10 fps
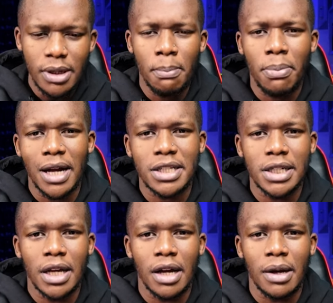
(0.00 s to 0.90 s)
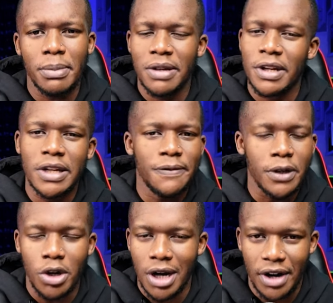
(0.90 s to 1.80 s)
but even if he
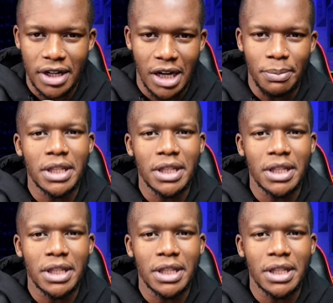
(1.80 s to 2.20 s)
got a red card.